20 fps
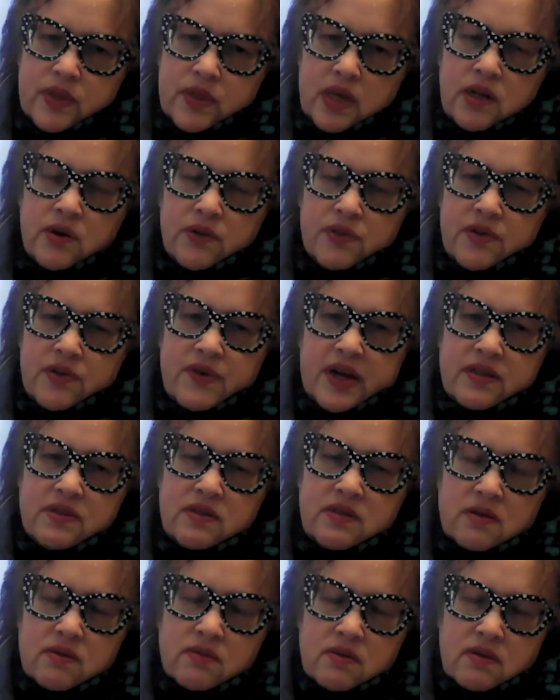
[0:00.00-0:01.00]
The fact
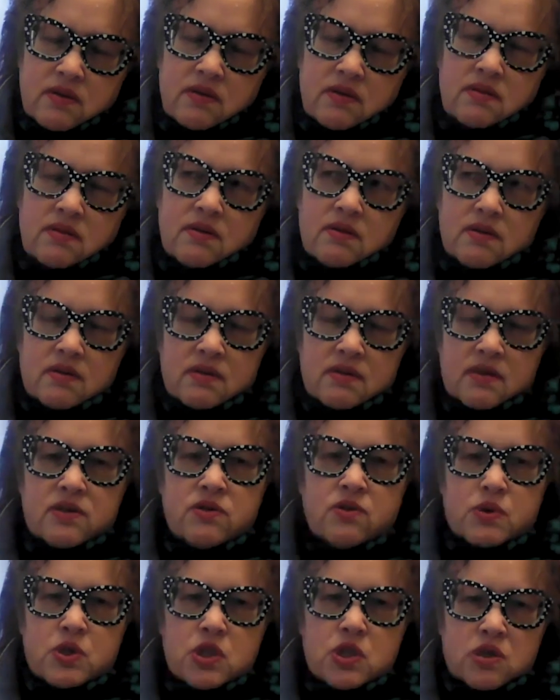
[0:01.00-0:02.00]
that
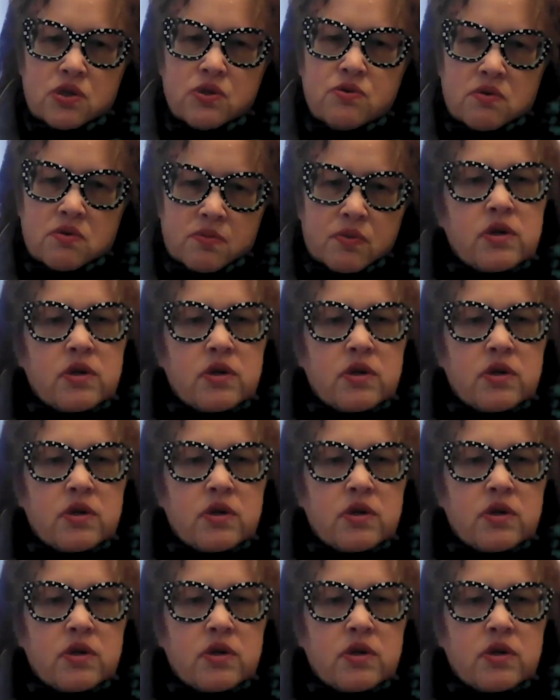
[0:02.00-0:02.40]
those children